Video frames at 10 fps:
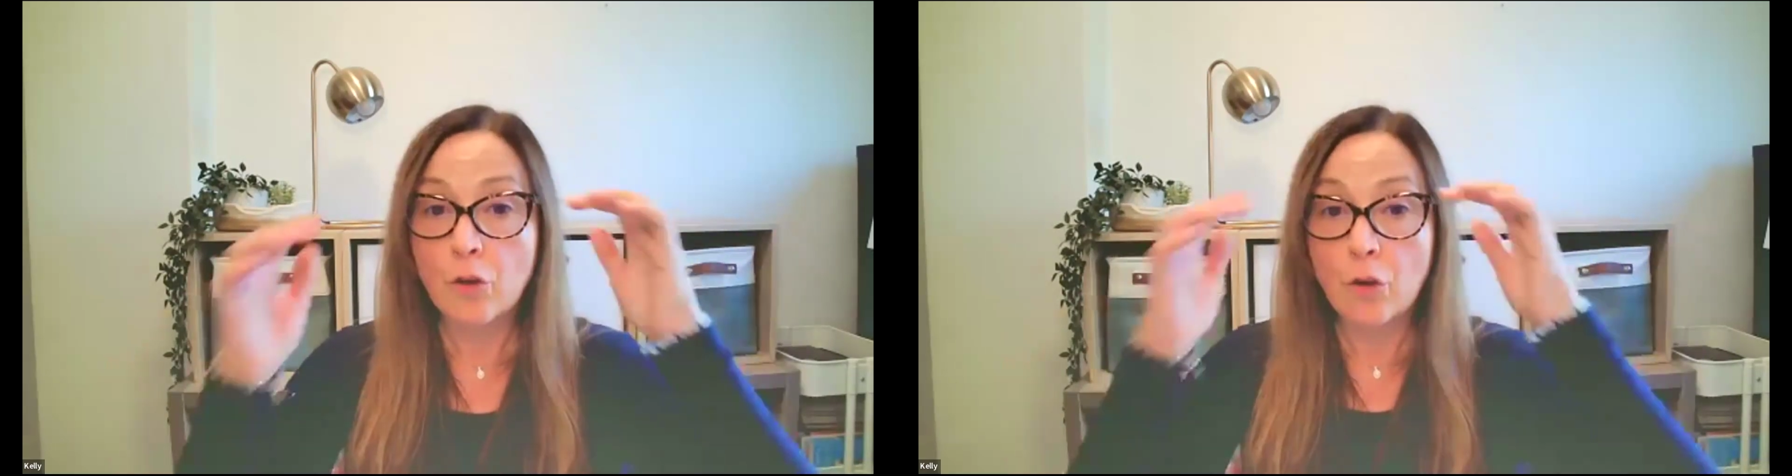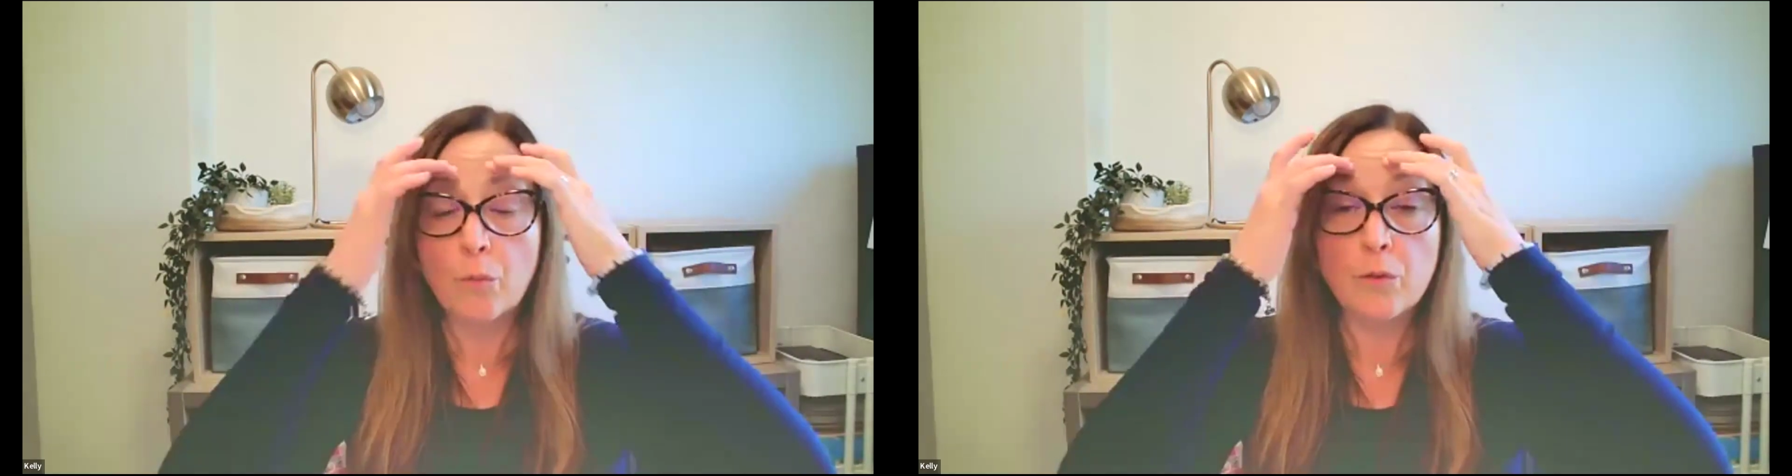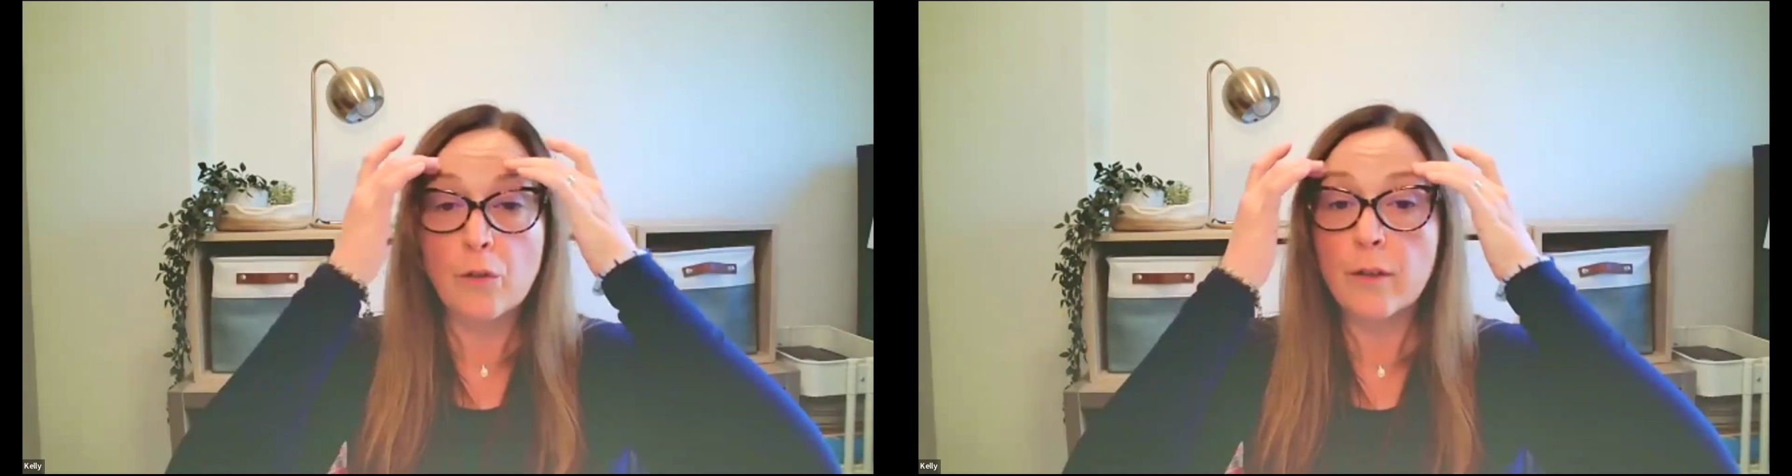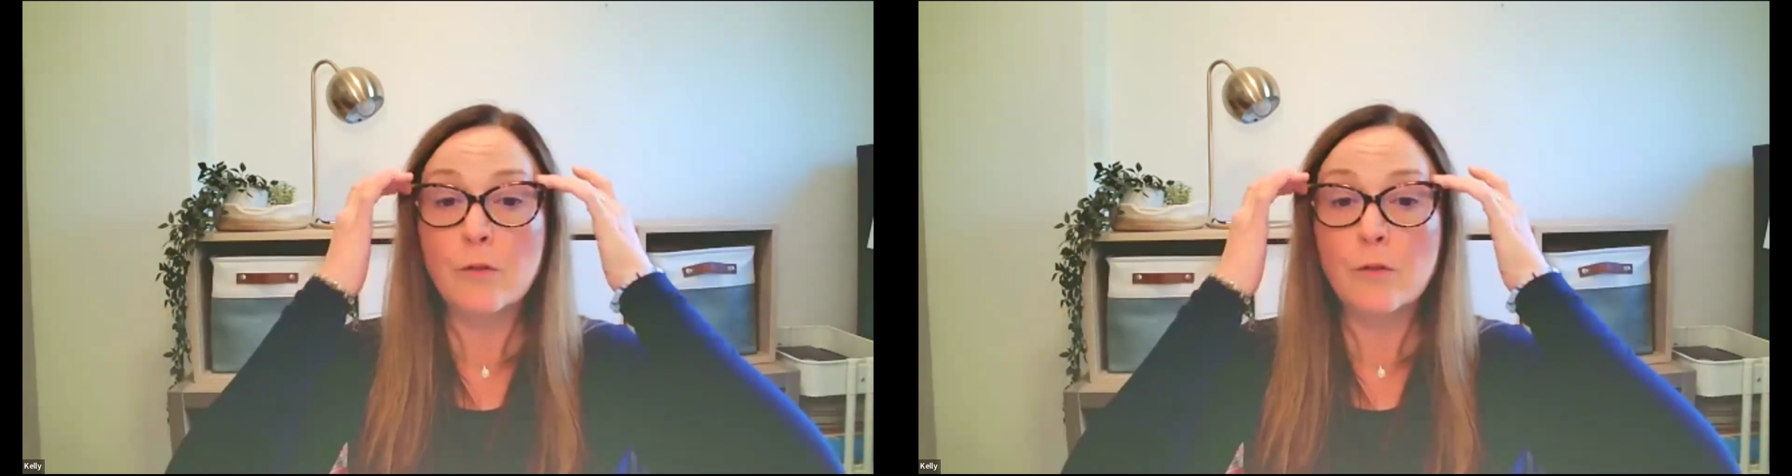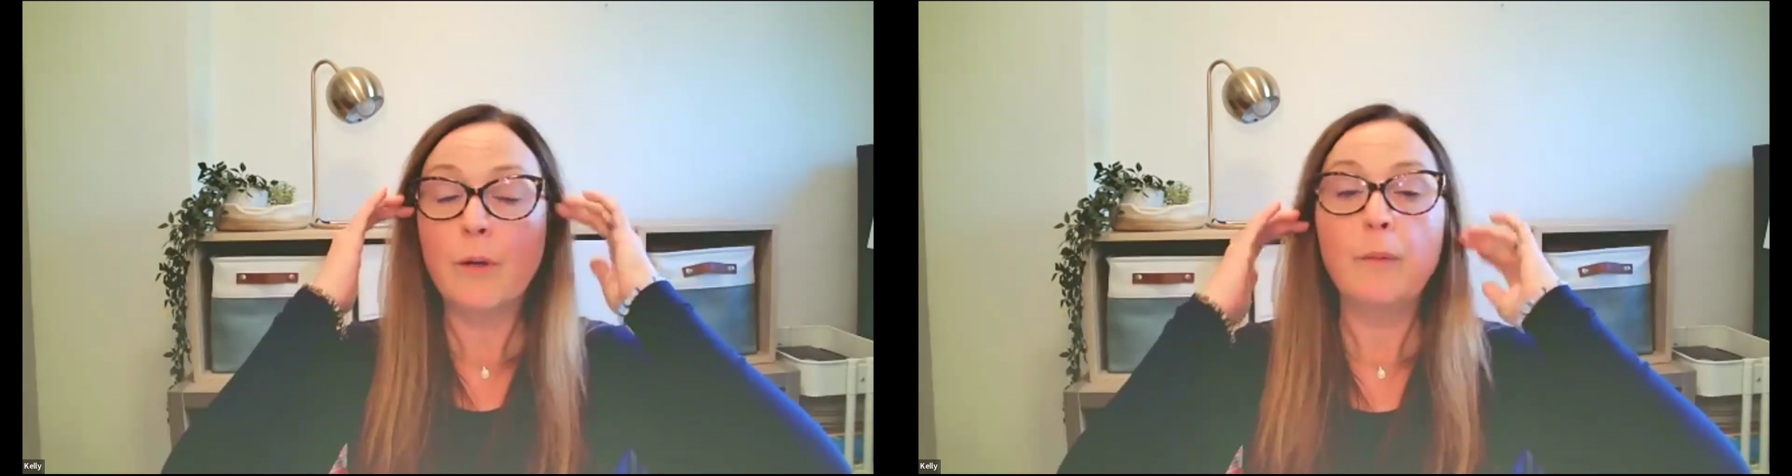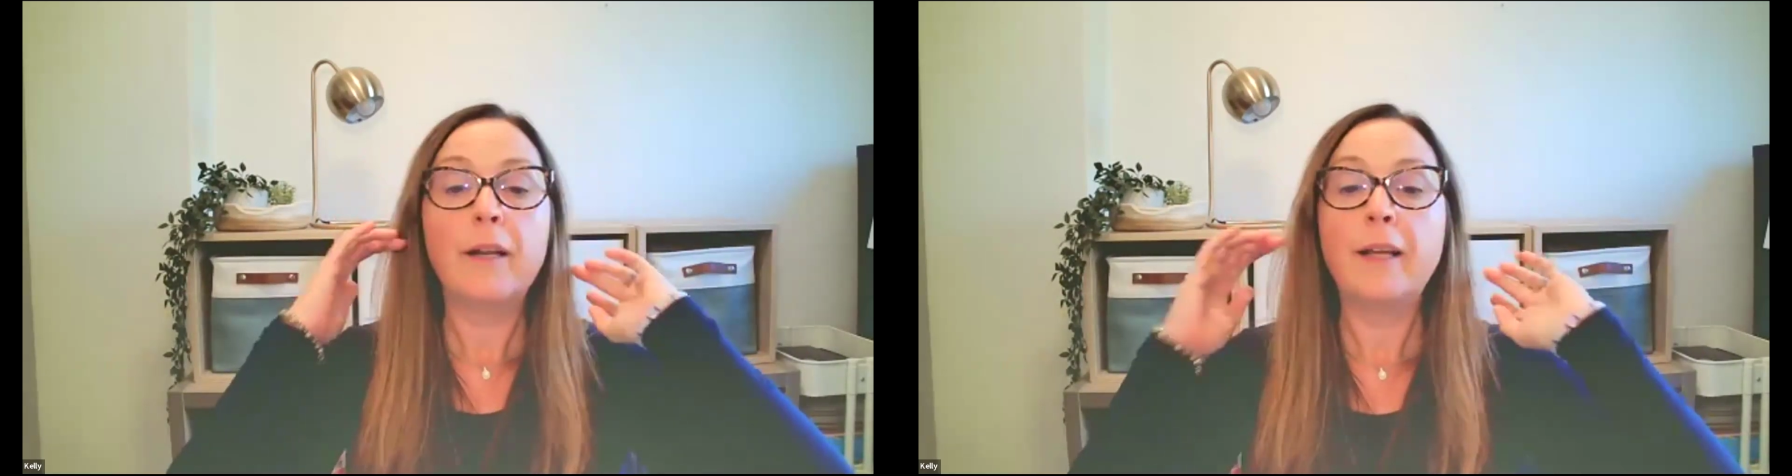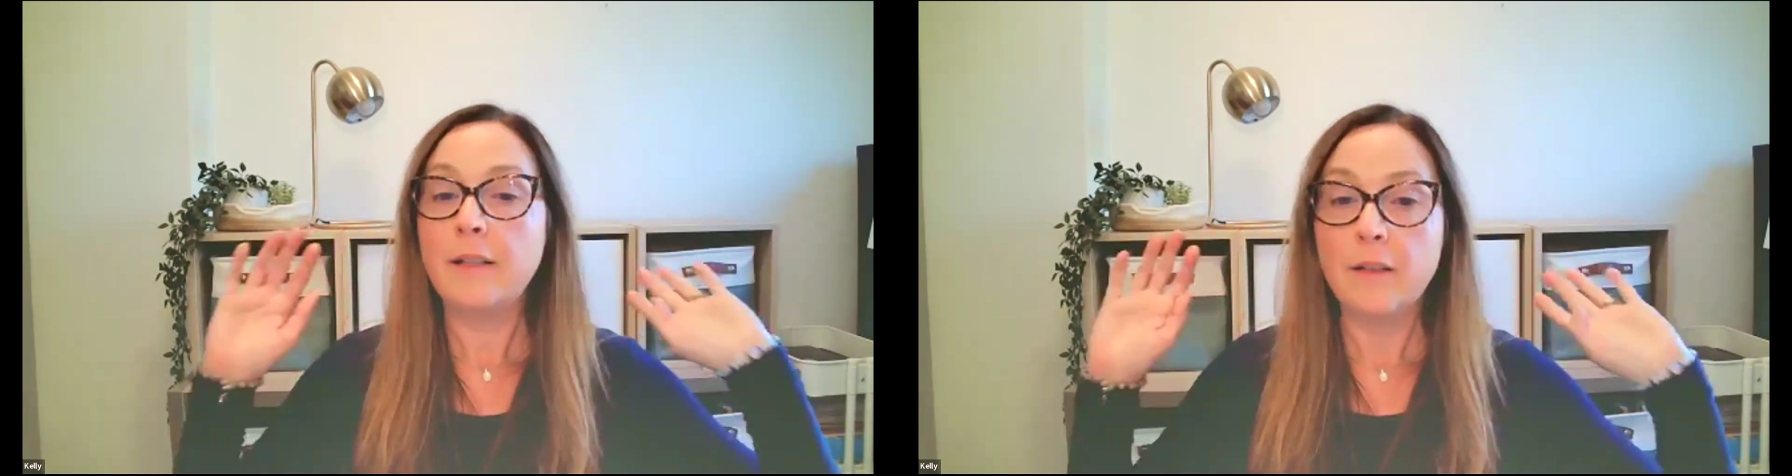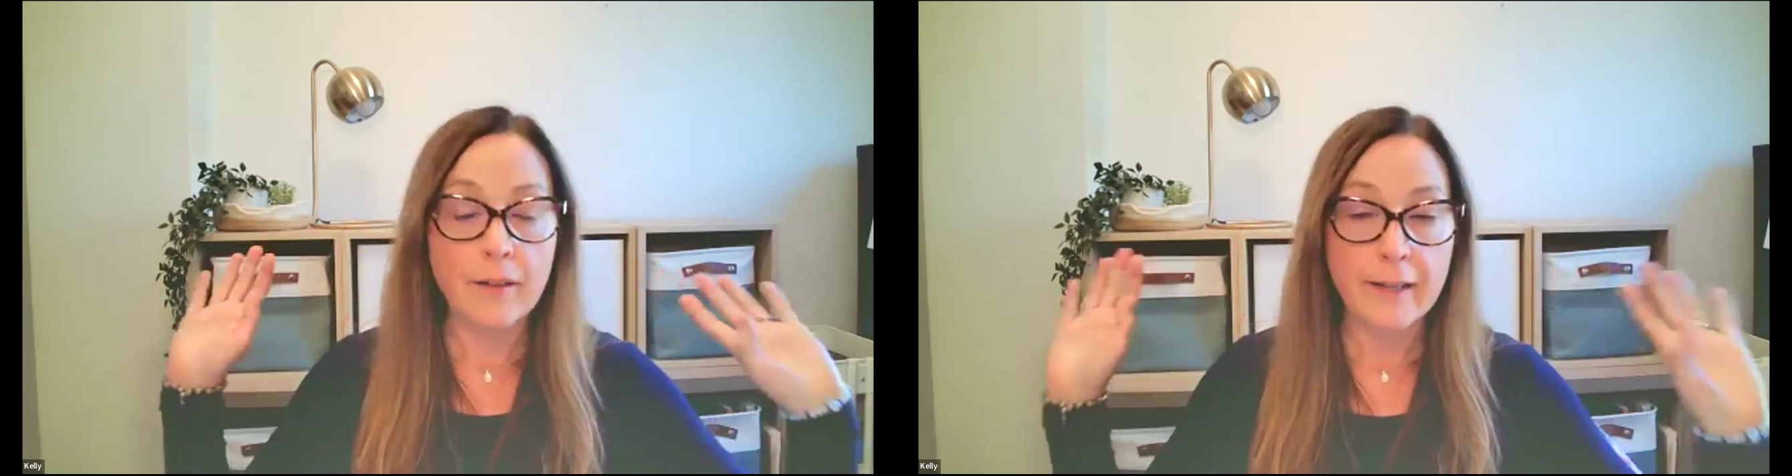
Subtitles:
You don't have to worry about any